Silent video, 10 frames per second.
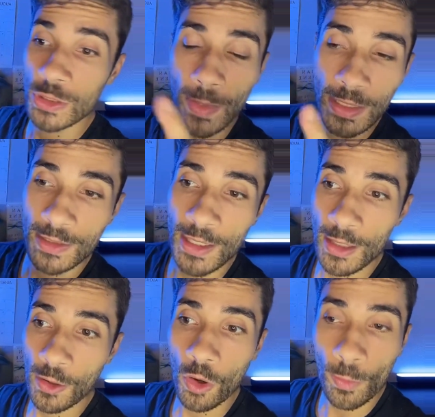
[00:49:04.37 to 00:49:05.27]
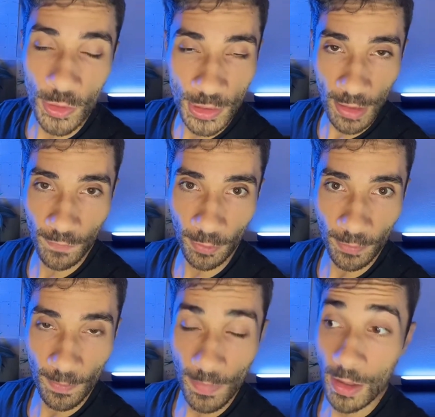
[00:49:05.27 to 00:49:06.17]
to space today are more
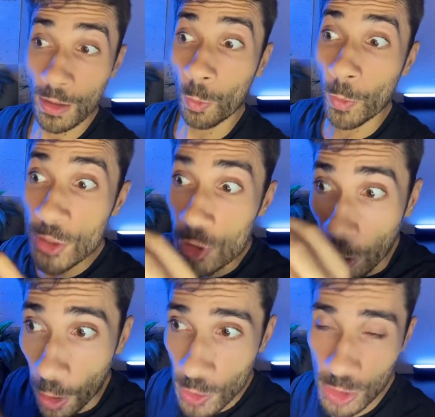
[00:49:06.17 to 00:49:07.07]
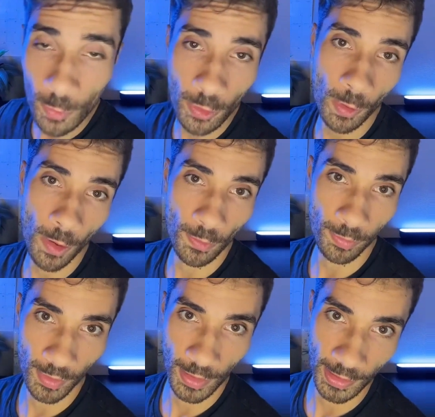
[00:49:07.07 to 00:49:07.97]
safer, which also require
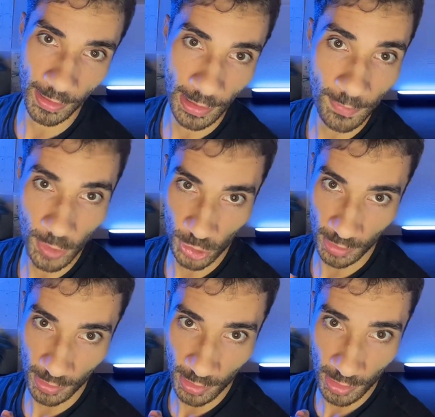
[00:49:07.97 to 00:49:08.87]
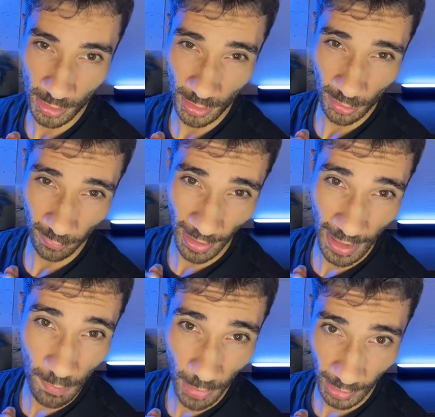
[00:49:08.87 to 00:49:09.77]
planning and missions, right?
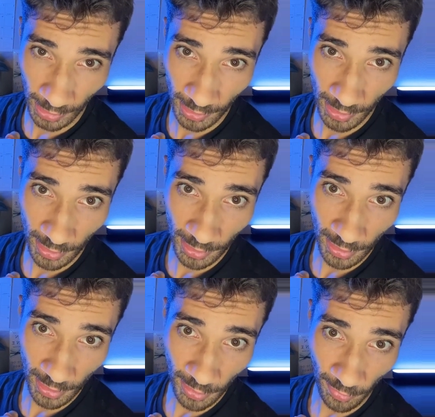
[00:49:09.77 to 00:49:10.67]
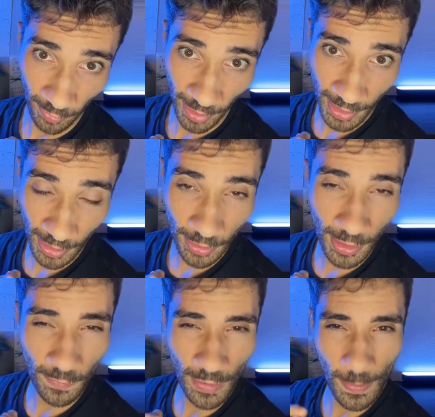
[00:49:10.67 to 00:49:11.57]
And money, right?
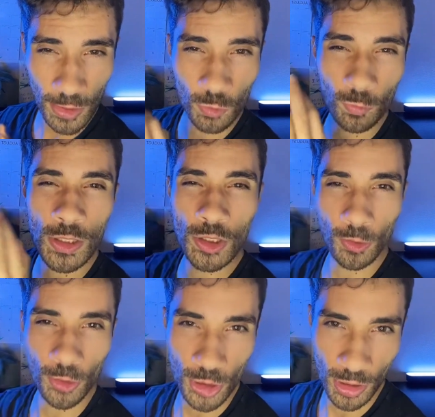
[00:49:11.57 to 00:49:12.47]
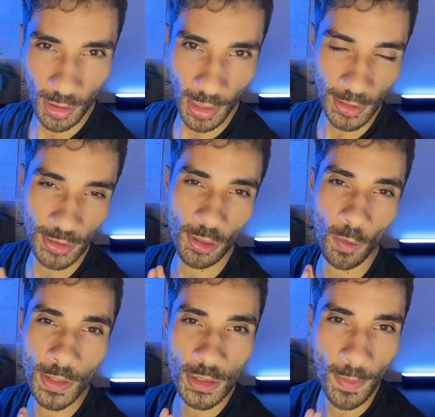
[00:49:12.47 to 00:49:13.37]
Think of how much research has to
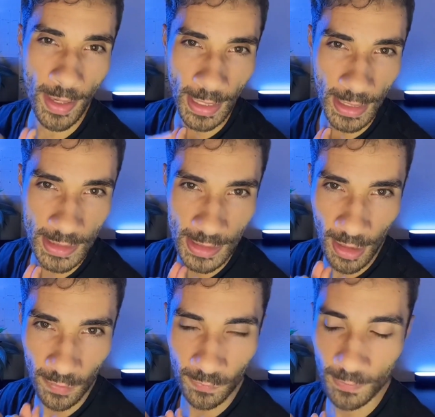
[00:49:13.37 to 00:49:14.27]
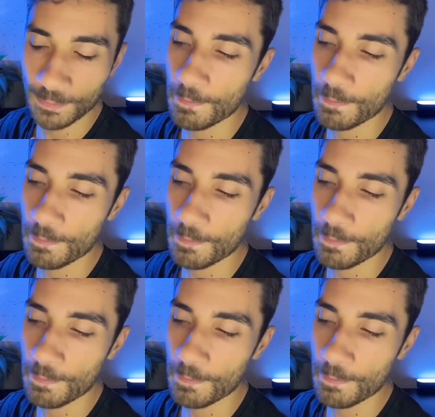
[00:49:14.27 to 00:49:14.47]
go into making it safe.